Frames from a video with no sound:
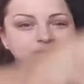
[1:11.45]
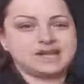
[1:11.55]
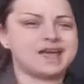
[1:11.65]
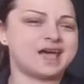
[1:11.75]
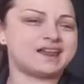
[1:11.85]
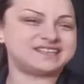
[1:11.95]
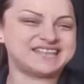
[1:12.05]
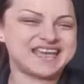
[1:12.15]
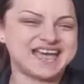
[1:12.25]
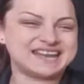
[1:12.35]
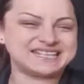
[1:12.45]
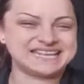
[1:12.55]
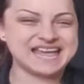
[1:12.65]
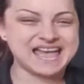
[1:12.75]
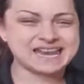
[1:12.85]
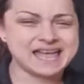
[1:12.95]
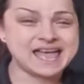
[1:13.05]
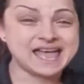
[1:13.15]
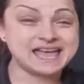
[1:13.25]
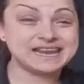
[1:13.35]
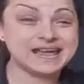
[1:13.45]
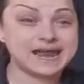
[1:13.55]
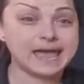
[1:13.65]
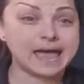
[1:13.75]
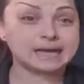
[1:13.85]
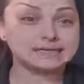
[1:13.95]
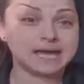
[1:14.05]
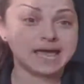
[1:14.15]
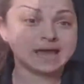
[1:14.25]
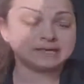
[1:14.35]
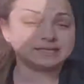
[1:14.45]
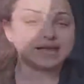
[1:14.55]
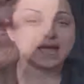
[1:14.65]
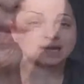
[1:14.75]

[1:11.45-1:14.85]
Da, da, da, da, da, da, da, da, da.